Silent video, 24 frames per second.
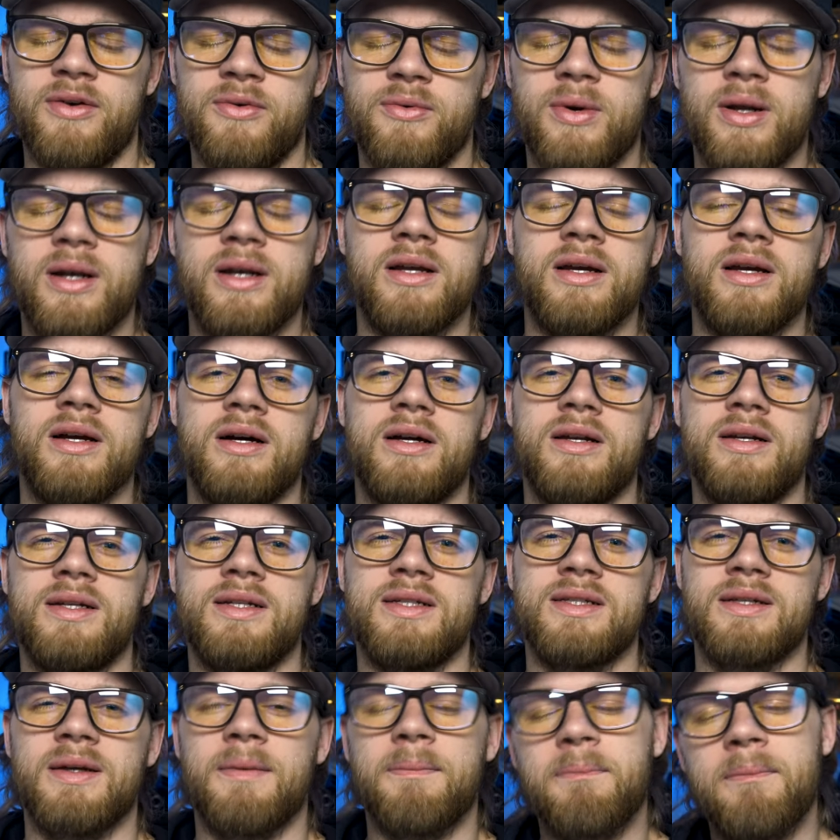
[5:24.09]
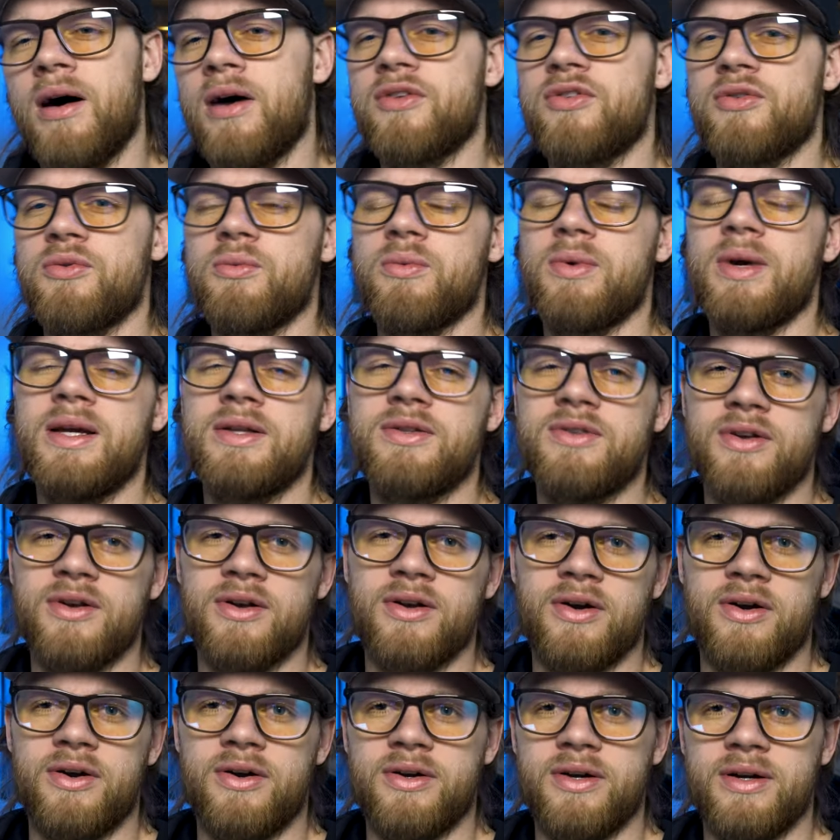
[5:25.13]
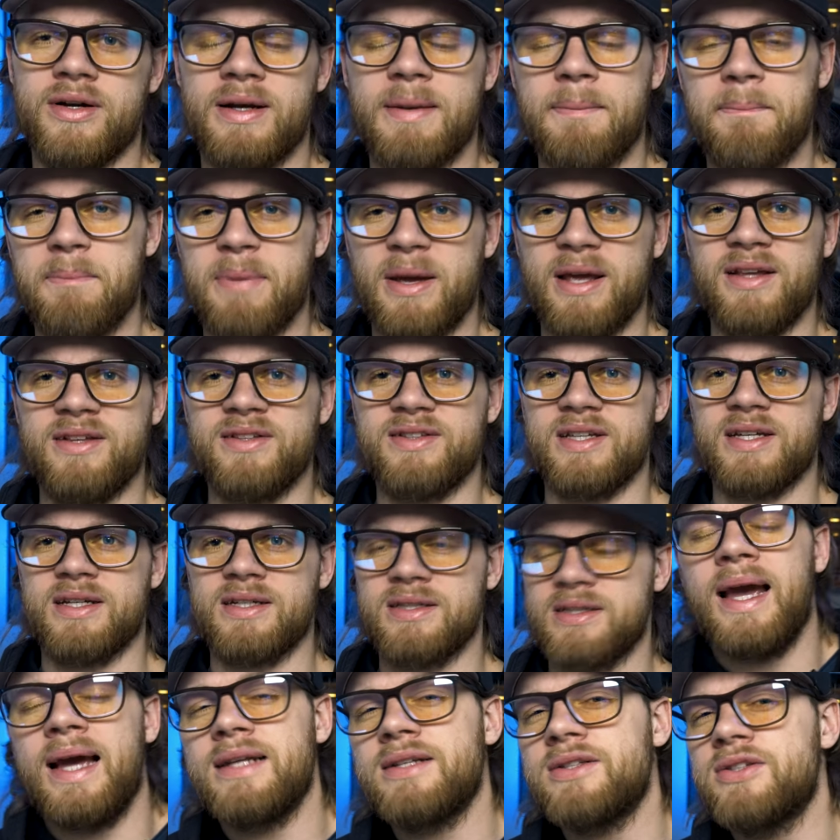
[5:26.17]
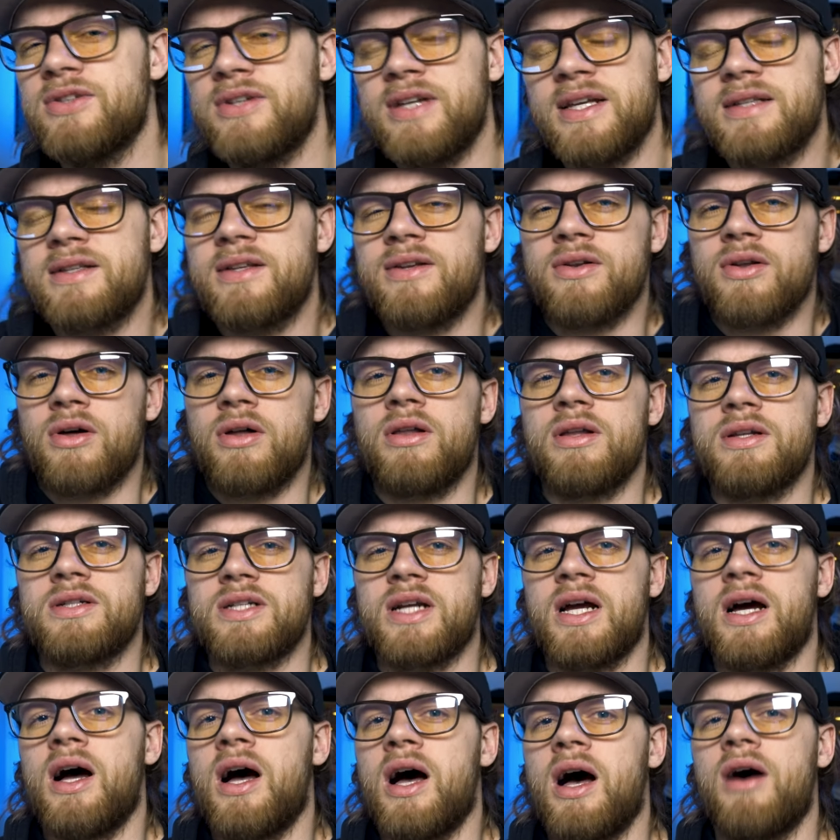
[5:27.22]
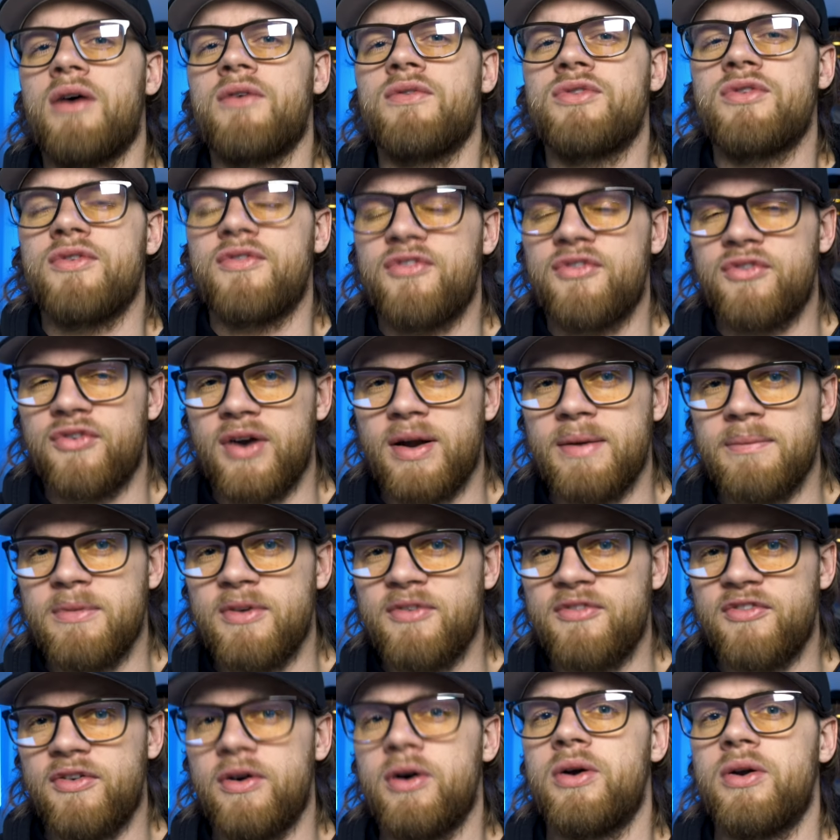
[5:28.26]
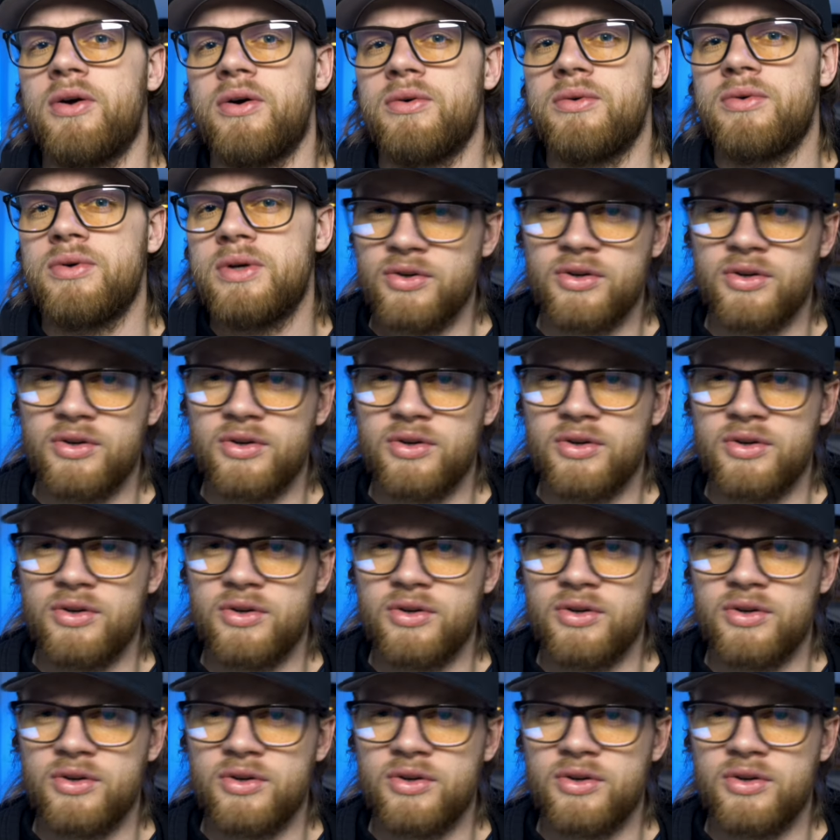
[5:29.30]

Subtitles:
run and gun is an awesome way to learn the basic and to get the knowledge of how to frame the photo.